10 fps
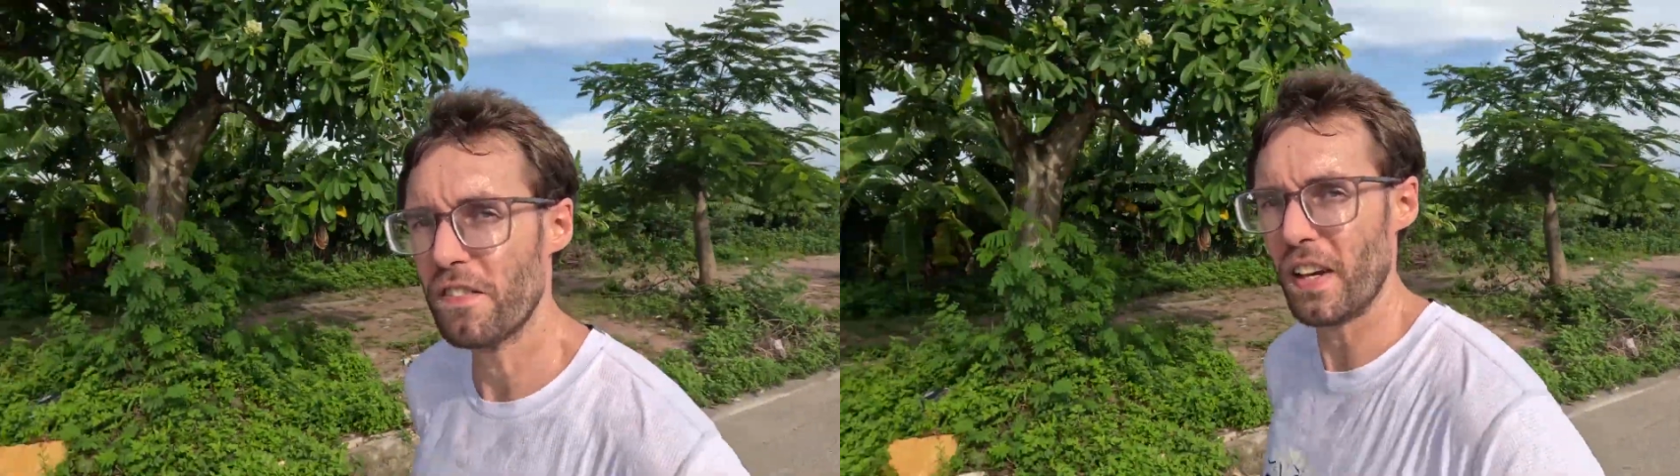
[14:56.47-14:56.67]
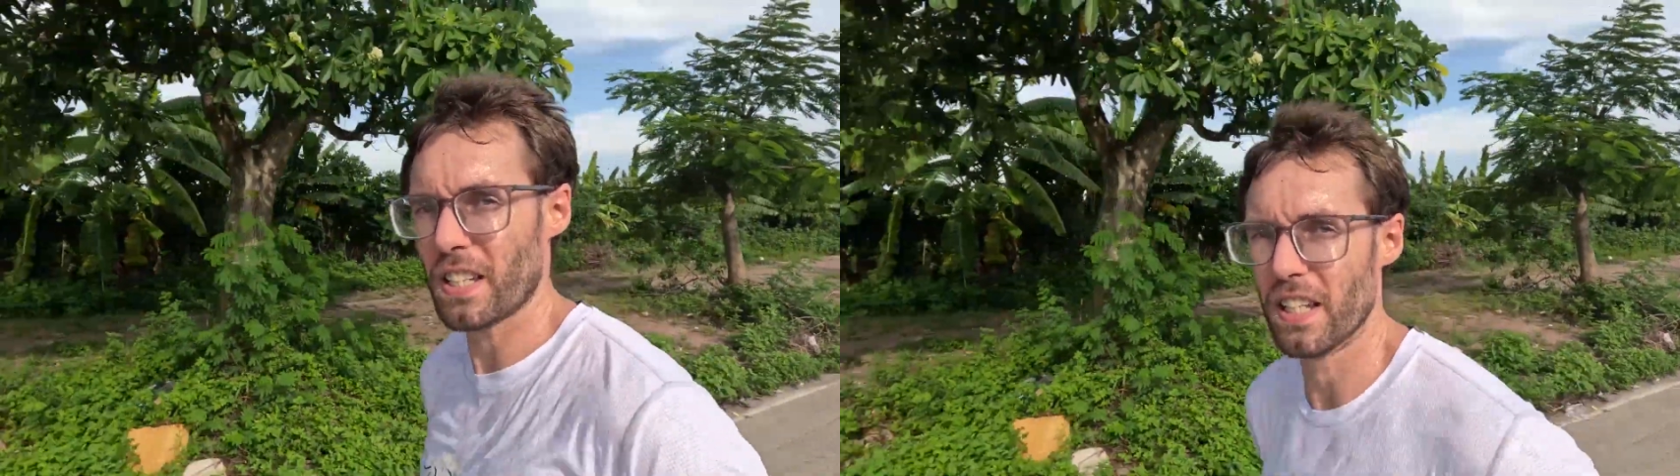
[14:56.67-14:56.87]

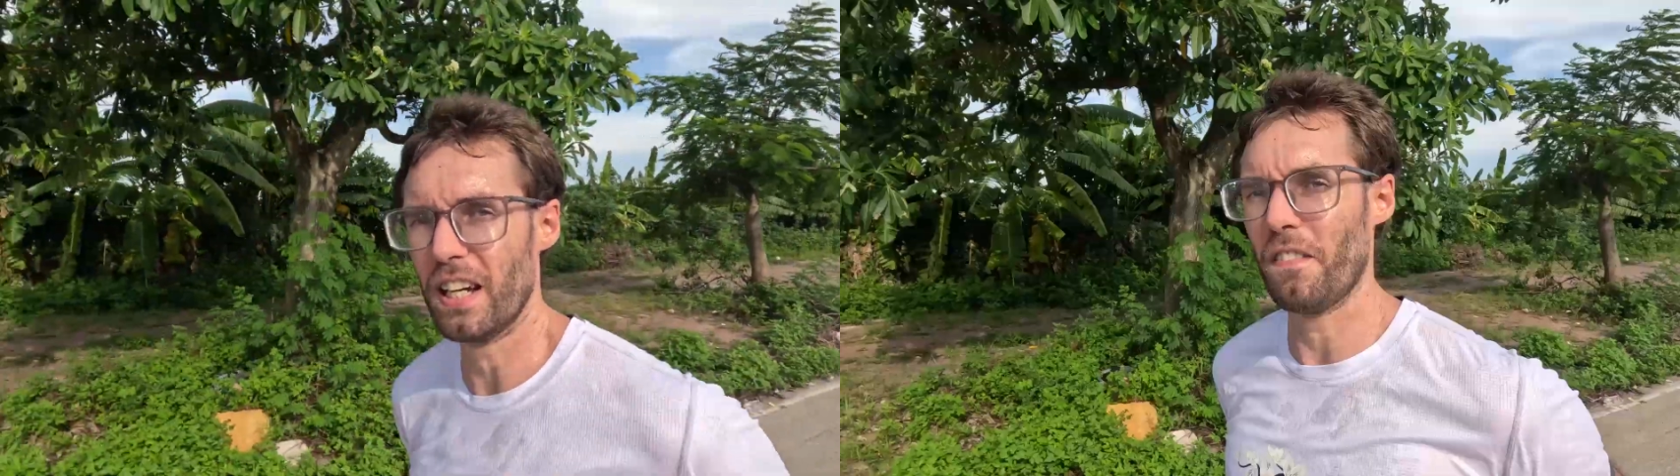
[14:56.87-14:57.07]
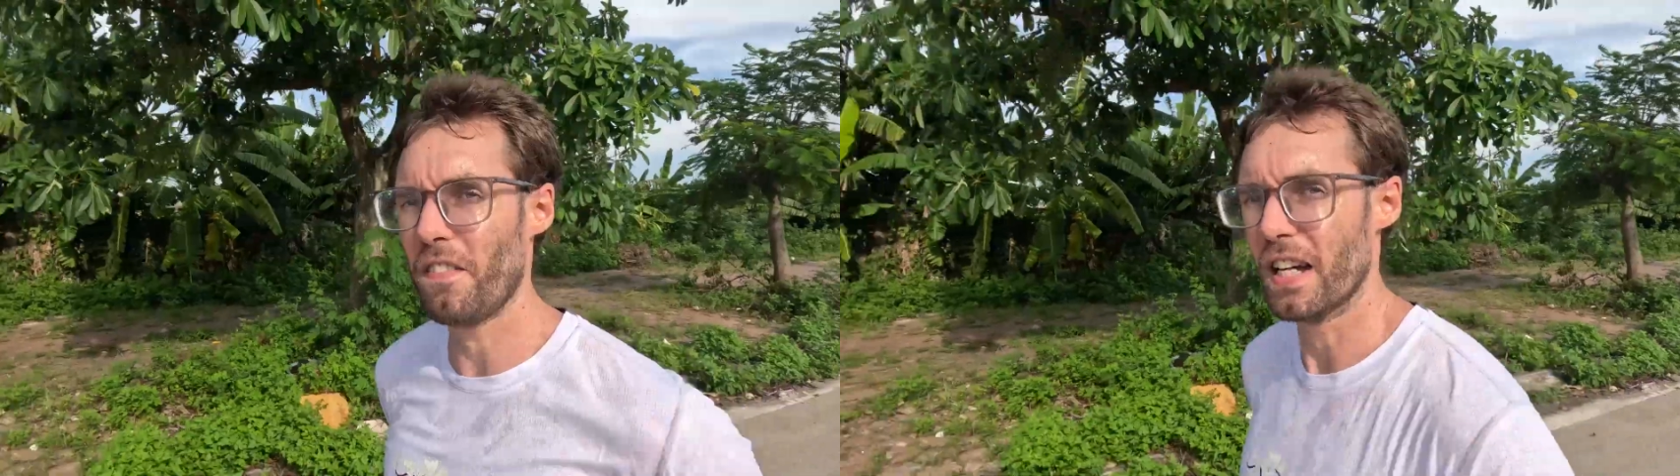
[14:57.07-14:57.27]
fitter
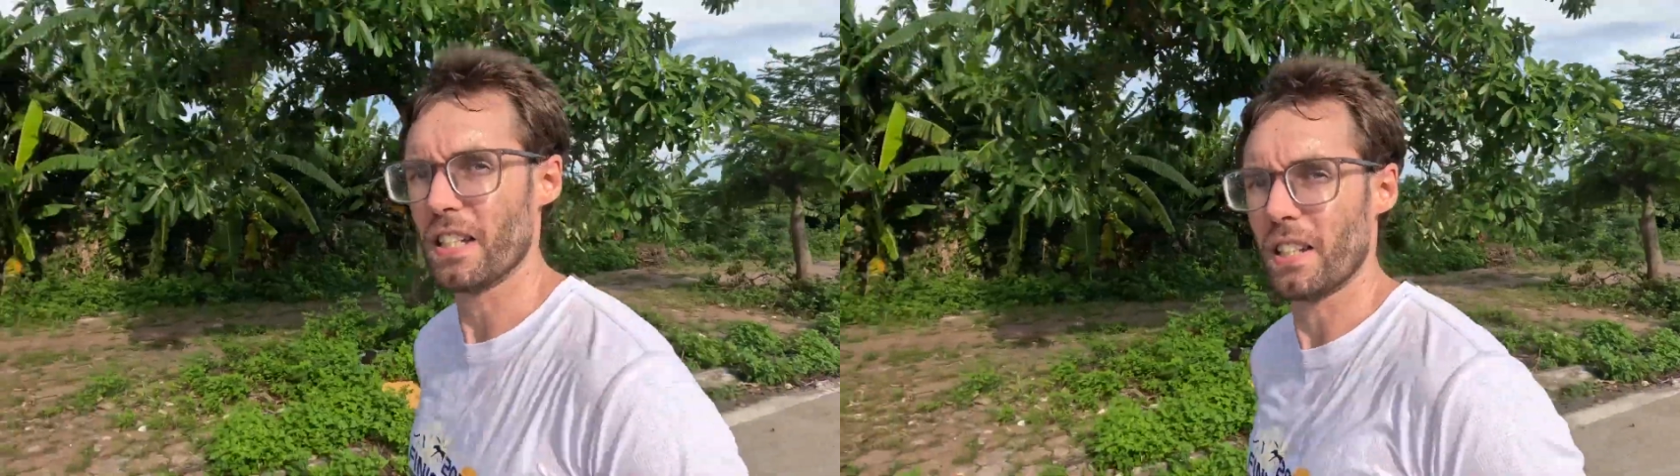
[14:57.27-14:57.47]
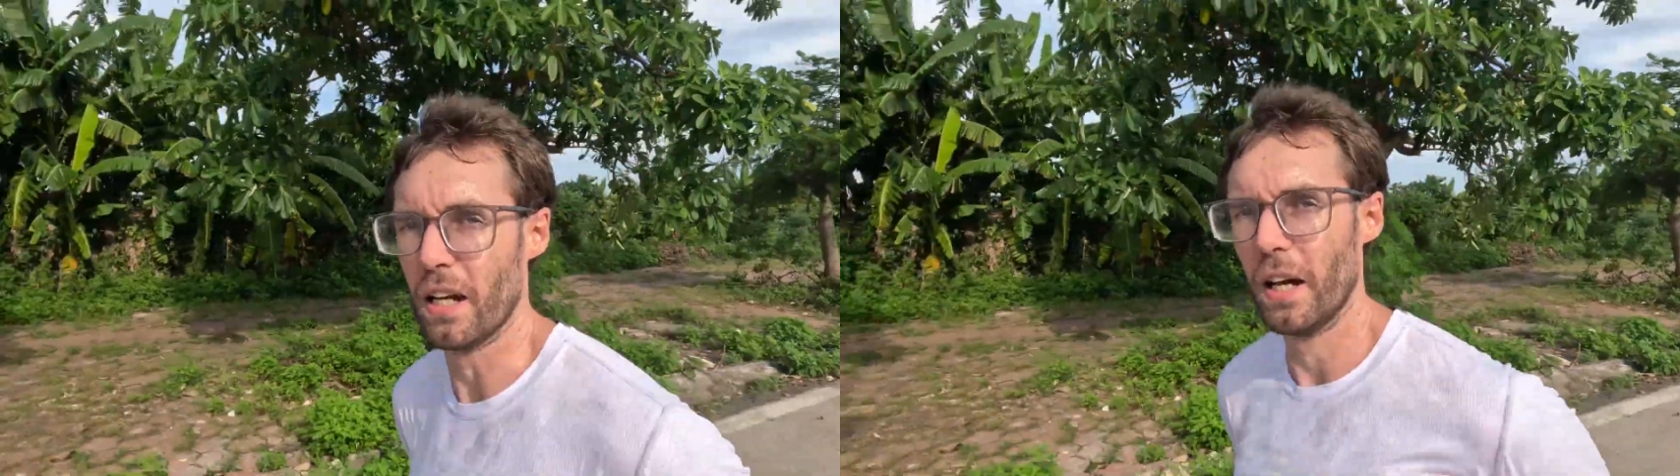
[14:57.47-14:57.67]
and
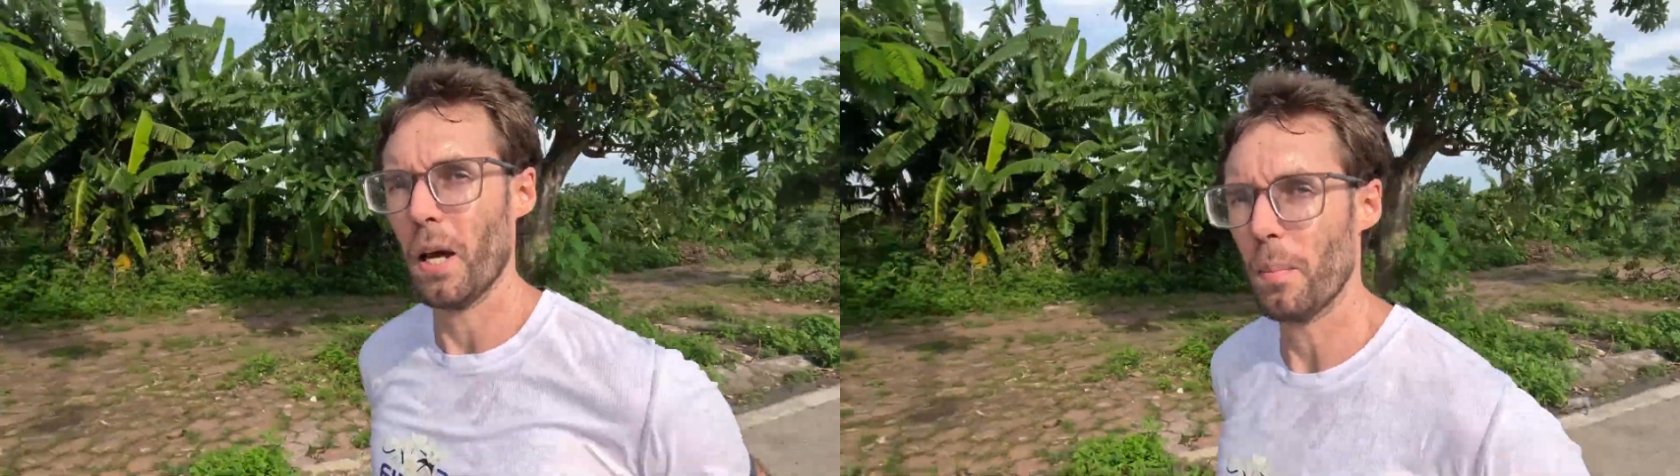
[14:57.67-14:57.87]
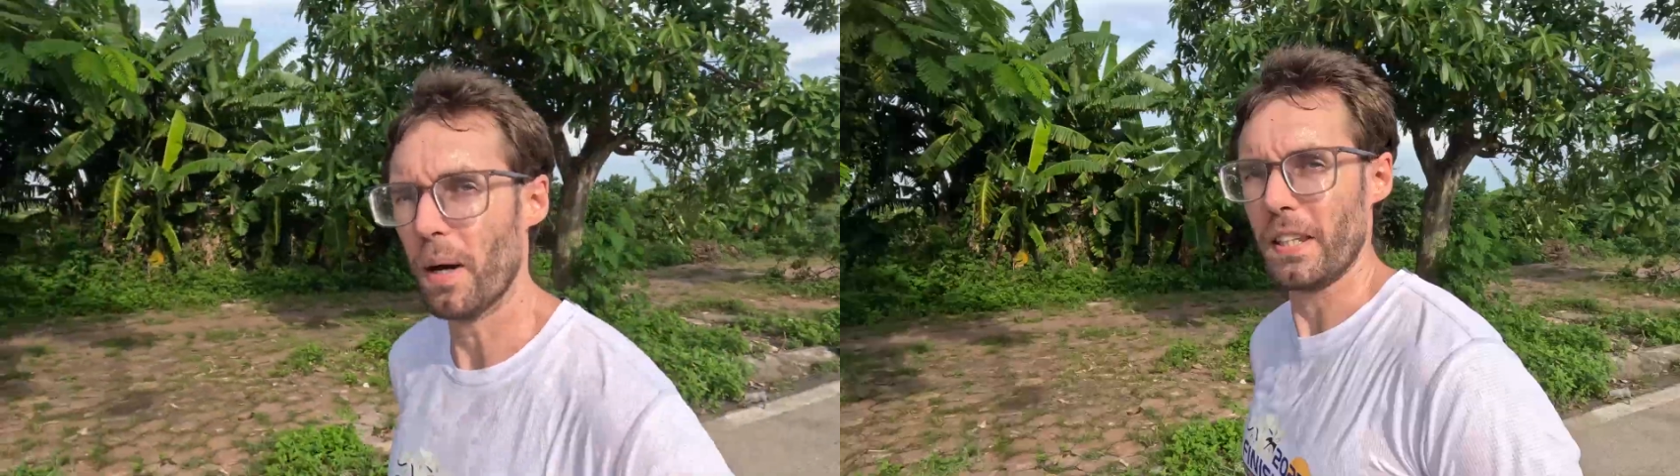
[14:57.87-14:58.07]
faster
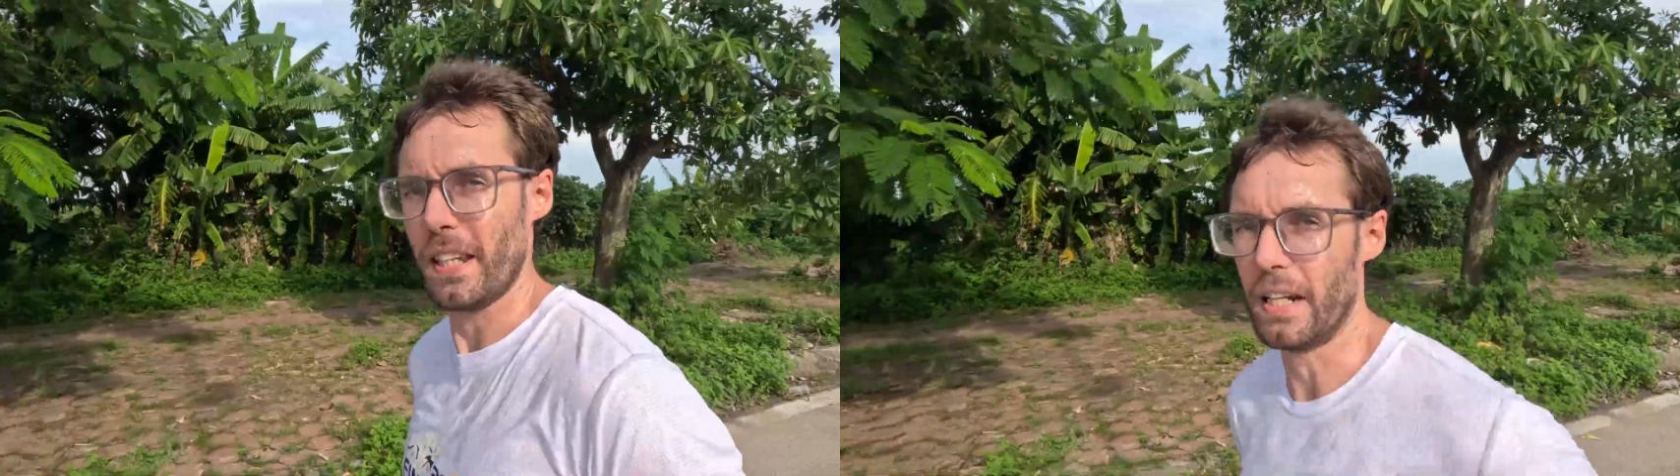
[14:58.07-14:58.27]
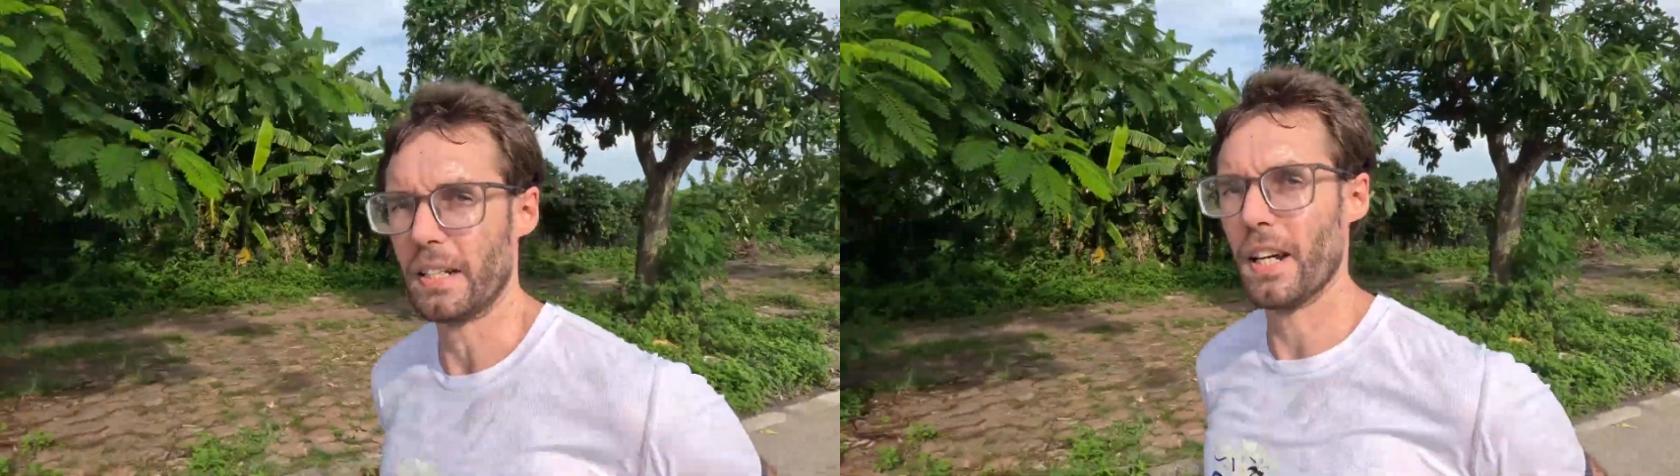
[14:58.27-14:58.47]
by
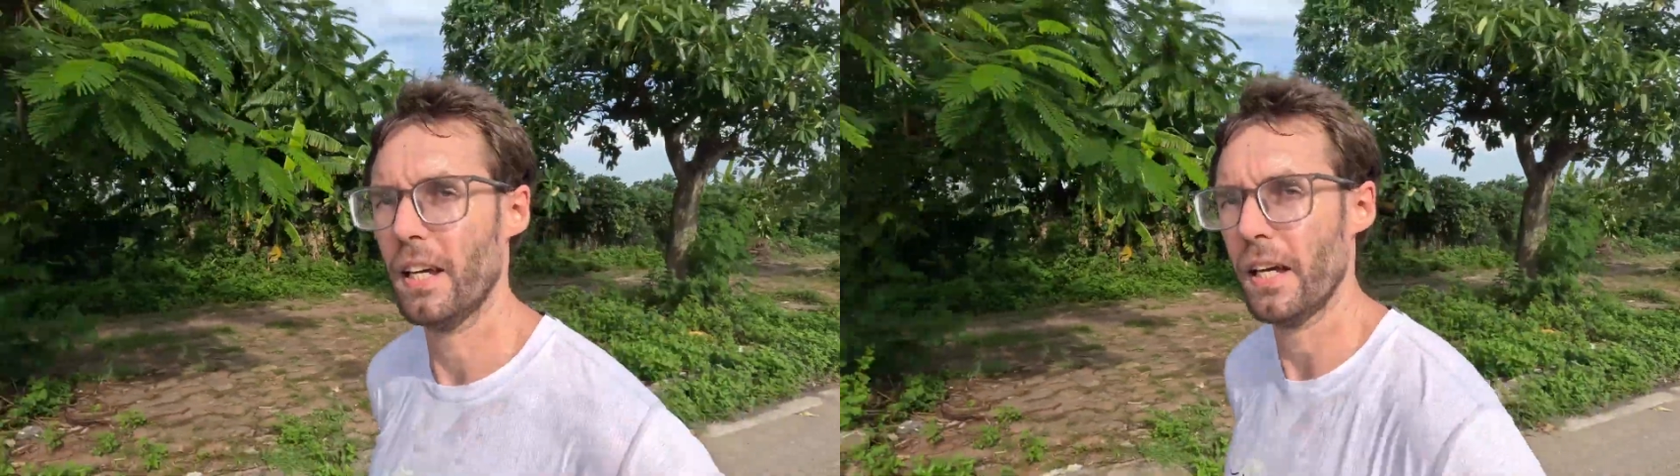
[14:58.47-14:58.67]
the end.